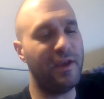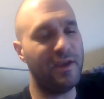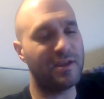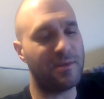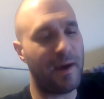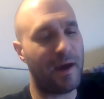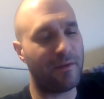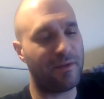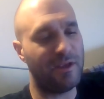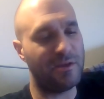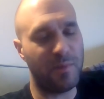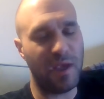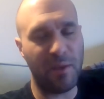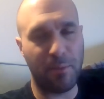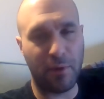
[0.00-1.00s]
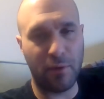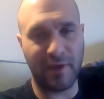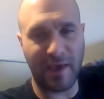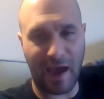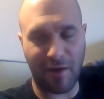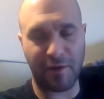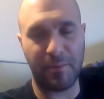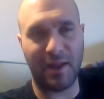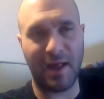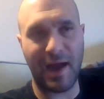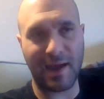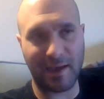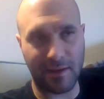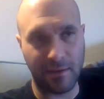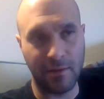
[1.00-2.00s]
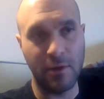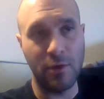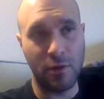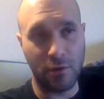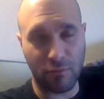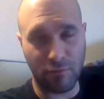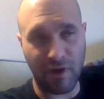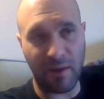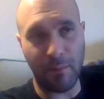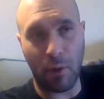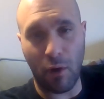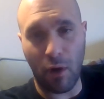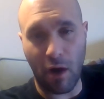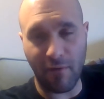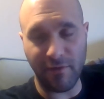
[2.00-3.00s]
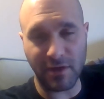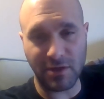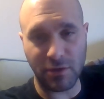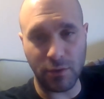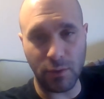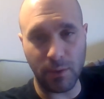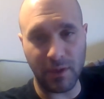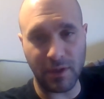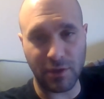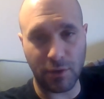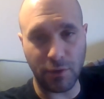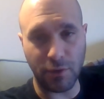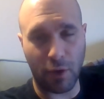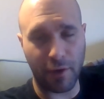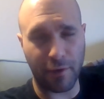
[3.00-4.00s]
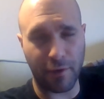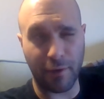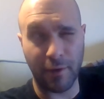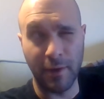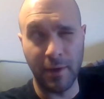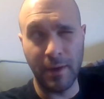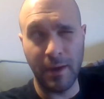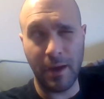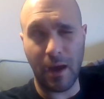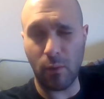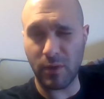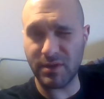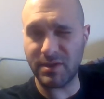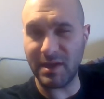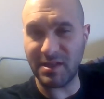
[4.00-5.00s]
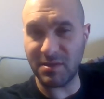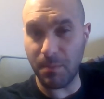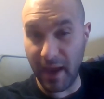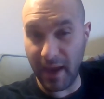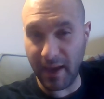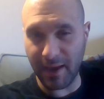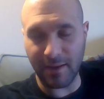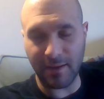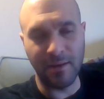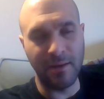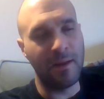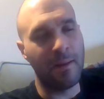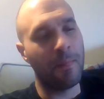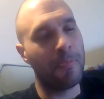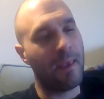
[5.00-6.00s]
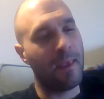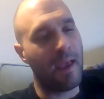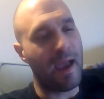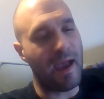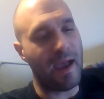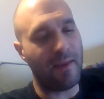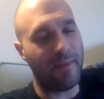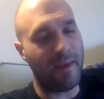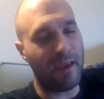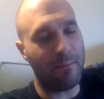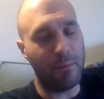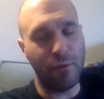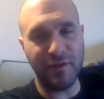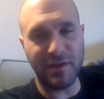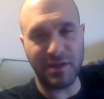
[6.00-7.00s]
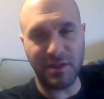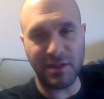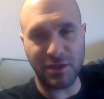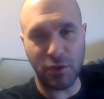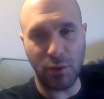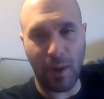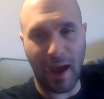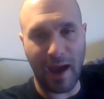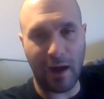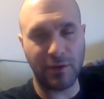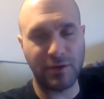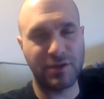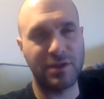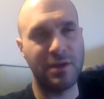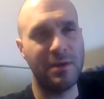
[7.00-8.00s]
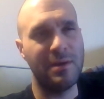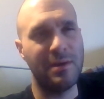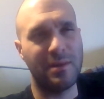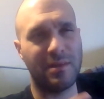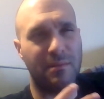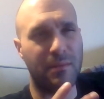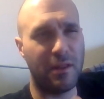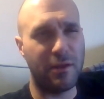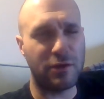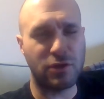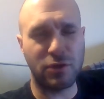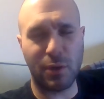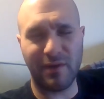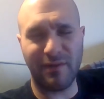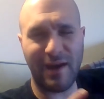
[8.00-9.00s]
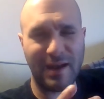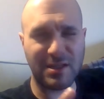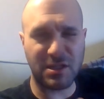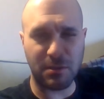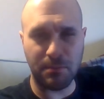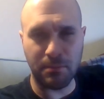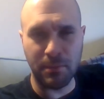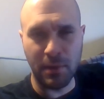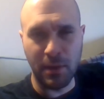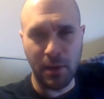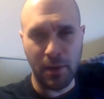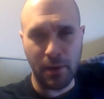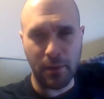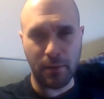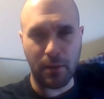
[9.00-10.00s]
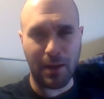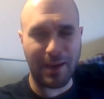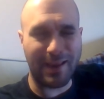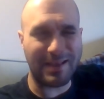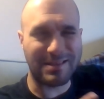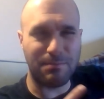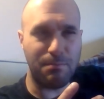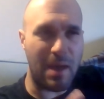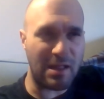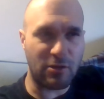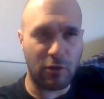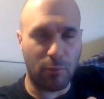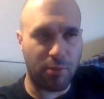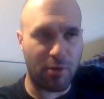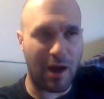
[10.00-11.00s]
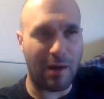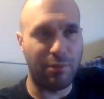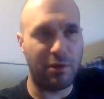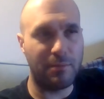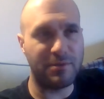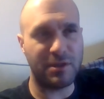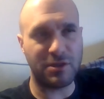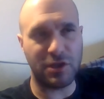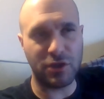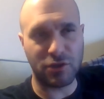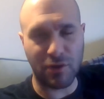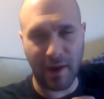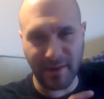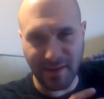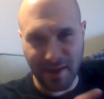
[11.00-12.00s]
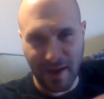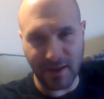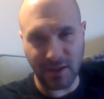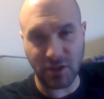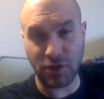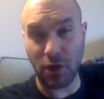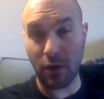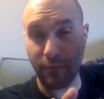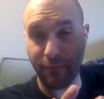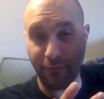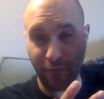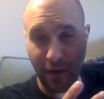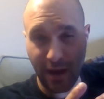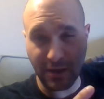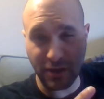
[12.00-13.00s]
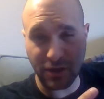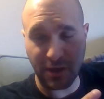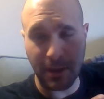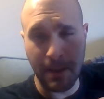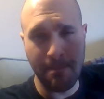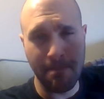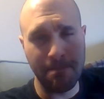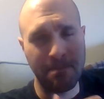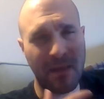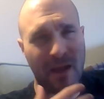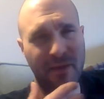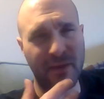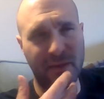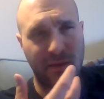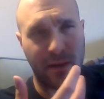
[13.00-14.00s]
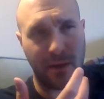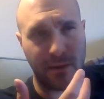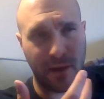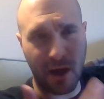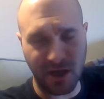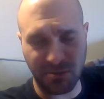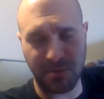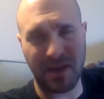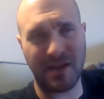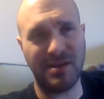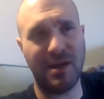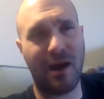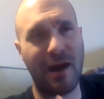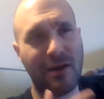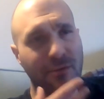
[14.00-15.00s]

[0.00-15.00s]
is about these people, Karen Black and Rainbow Harvest, who is her daughter. I want to say it's Megan, and they move into this new house. The mother sort of has some I guess, mental problems, and she's trying to kind of start fresh. And I think the, the husband had died